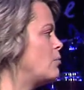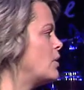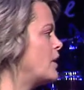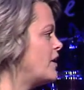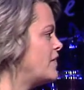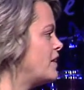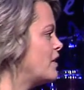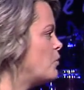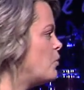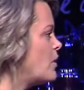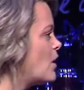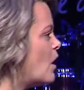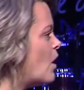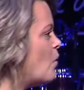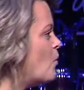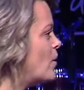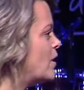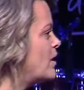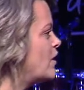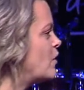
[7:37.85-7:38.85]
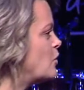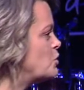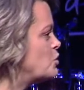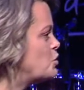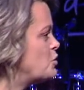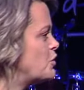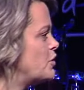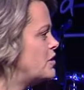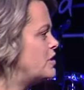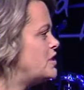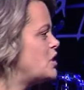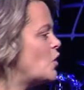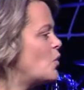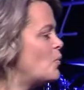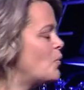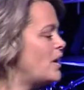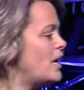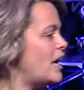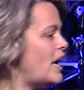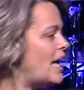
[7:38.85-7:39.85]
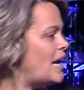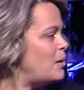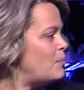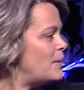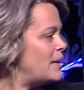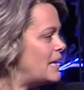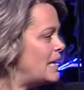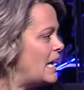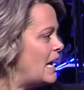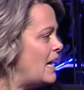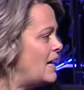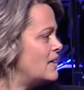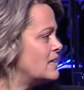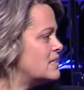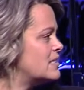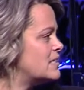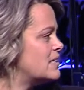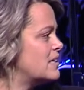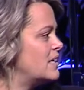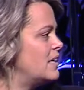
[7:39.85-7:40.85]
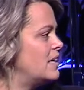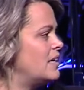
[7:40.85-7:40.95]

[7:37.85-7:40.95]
But I think we all want to know truth, don't we? Anybody else?